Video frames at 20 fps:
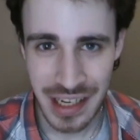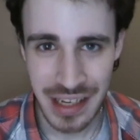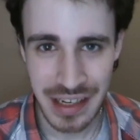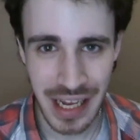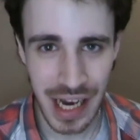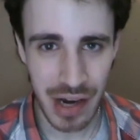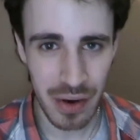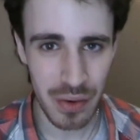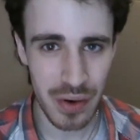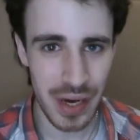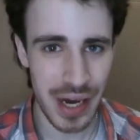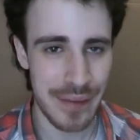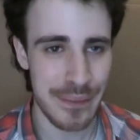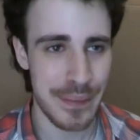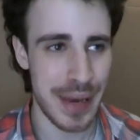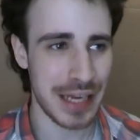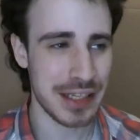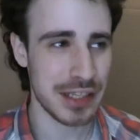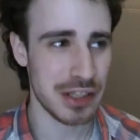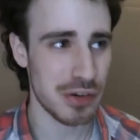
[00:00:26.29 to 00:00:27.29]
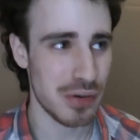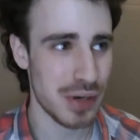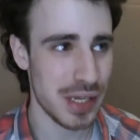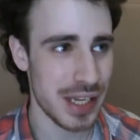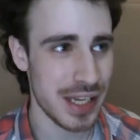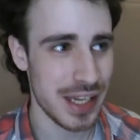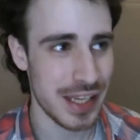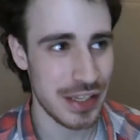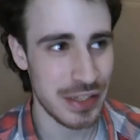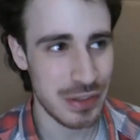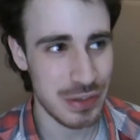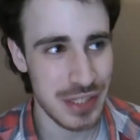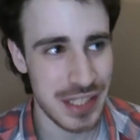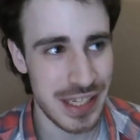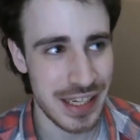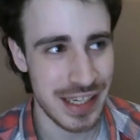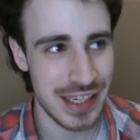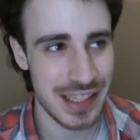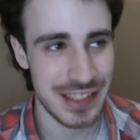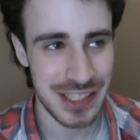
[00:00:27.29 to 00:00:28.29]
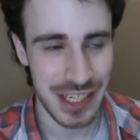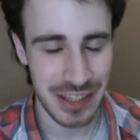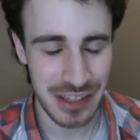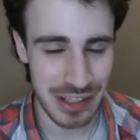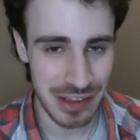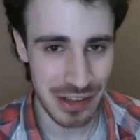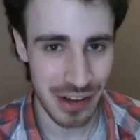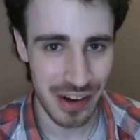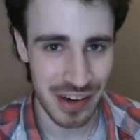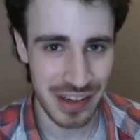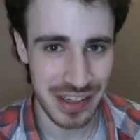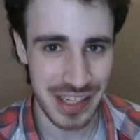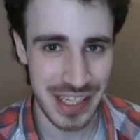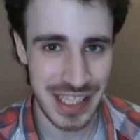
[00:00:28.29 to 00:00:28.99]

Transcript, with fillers: Now I'm actually using uh, YTtalk.